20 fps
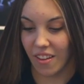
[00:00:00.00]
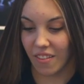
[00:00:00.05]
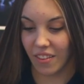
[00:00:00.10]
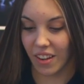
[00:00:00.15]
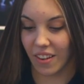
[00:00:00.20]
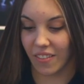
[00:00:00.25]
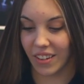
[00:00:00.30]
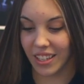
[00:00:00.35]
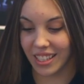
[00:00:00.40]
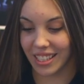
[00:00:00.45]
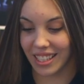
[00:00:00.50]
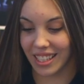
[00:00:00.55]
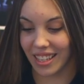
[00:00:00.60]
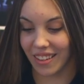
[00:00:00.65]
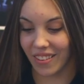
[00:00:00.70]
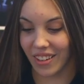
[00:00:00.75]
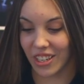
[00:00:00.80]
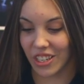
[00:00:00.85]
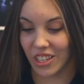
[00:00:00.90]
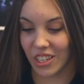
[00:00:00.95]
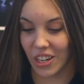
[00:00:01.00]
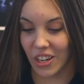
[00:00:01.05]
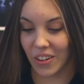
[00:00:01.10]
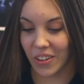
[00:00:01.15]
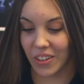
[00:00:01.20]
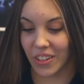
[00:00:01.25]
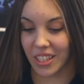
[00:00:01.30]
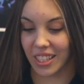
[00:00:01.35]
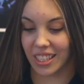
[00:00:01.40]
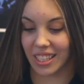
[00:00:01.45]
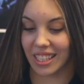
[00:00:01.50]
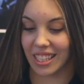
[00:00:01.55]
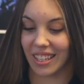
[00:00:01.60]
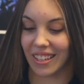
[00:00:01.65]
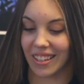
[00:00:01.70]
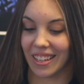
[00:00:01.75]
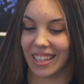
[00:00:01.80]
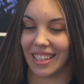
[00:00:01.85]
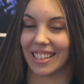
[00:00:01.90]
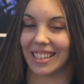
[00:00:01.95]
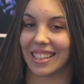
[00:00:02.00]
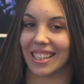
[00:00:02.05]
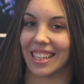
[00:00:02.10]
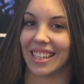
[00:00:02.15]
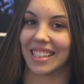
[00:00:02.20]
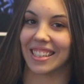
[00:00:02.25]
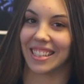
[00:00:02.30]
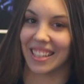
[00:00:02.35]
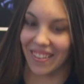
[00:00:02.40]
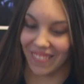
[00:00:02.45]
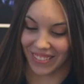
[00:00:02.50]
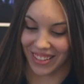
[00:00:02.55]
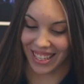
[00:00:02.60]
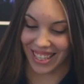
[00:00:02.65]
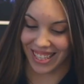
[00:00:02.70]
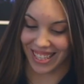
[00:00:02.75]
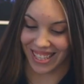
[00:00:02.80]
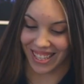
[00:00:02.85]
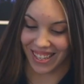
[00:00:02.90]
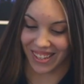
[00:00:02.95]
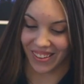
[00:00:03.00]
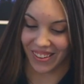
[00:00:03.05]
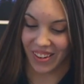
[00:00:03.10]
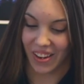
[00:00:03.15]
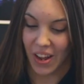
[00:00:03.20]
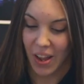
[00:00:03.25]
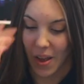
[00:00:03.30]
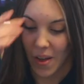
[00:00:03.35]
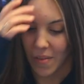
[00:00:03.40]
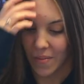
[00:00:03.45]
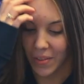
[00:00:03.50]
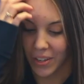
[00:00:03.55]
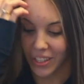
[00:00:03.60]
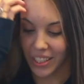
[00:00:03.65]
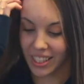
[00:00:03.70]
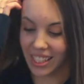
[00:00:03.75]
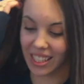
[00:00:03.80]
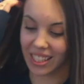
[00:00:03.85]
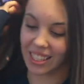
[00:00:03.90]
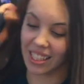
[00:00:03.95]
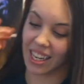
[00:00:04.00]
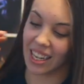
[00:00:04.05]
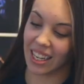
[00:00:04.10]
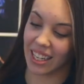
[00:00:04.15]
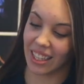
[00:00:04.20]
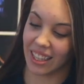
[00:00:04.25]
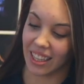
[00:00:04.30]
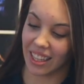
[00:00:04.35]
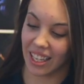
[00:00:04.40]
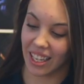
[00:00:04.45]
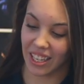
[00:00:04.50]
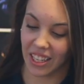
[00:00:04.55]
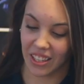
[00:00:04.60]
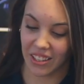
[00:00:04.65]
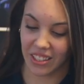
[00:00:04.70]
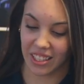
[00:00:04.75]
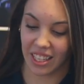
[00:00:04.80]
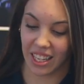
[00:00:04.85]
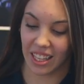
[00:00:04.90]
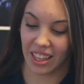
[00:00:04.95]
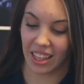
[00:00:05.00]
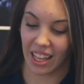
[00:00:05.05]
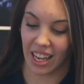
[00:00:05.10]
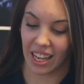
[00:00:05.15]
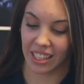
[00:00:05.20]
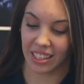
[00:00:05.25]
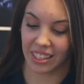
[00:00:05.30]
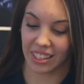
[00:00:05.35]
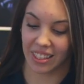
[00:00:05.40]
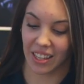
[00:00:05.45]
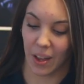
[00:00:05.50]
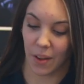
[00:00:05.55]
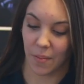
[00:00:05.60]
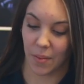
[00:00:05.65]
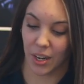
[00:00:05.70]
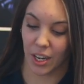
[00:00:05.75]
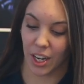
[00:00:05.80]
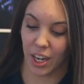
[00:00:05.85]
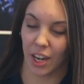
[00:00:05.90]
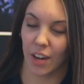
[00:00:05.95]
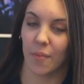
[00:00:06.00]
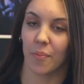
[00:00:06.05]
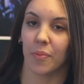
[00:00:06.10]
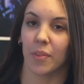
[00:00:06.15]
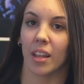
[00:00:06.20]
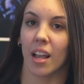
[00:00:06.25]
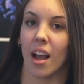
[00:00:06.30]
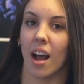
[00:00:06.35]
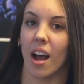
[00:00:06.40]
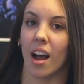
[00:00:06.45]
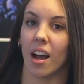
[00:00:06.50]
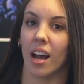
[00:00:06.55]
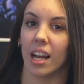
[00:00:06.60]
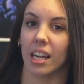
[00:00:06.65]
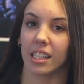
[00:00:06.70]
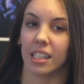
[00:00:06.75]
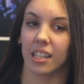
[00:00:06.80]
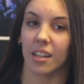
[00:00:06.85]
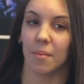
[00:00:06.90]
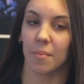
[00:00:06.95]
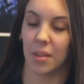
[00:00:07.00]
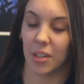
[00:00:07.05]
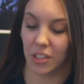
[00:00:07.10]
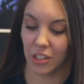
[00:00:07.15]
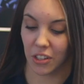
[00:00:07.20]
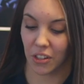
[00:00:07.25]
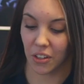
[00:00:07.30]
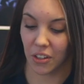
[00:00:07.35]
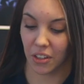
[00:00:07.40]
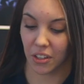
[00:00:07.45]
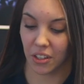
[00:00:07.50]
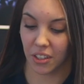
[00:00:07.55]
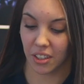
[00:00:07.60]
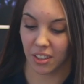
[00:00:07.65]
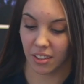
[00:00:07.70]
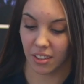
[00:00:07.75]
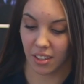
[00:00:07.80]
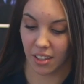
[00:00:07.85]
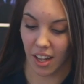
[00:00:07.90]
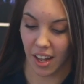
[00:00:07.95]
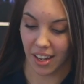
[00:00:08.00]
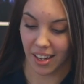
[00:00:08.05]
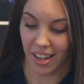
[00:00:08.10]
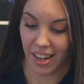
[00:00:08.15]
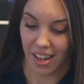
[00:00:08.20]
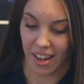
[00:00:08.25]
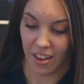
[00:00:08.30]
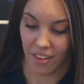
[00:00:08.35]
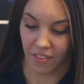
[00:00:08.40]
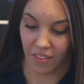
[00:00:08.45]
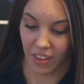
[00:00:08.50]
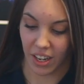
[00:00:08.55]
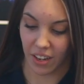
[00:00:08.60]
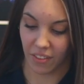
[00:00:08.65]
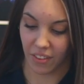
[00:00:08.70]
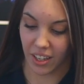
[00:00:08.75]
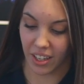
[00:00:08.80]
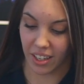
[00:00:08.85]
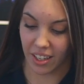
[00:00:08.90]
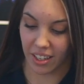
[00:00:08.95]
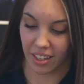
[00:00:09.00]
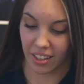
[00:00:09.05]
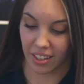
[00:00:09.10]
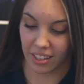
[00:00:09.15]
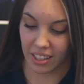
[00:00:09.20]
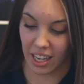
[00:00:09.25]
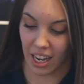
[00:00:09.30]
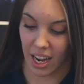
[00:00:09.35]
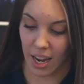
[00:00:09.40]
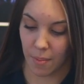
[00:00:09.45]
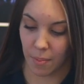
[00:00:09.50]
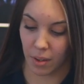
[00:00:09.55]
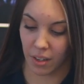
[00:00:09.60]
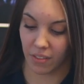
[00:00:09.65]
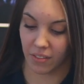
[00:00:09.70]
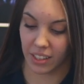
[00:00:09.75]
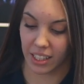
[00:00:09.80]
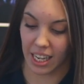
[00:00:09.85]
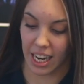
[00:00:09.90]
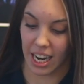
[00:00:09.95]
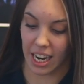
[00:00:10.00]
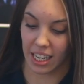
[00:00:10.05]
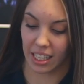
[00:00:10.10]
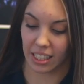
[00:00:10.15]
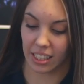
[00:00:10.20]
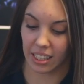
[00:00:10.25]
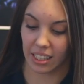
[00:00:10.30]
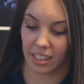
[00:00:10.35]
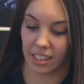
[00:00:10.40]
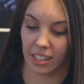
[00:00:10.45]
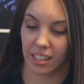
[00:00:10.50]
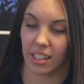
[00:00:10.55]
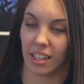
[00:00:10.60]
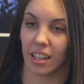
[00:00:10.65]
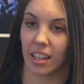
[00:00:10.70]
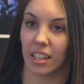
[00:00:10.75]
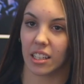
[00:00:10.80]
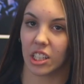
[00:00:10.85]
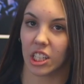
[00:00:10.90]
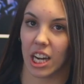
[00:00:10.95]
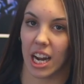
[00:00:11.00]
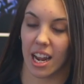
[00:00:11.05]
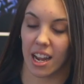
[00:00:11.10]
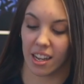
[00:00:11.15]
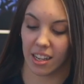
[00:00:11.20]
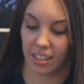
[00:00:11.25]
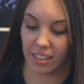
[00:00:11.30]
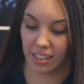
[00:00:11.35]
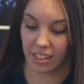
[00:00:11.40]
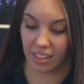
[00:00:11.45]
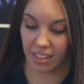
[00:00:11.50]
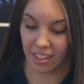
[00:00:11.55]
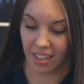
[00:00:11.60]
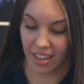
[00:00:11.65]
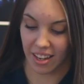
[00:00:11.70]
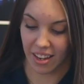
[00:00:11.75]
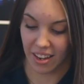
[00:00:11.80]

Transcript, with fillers: Favorite TV show or series? That 70s show. Most exciting thing you did last summer? Uh, I did a musical. Favorite type of dance? Jazz.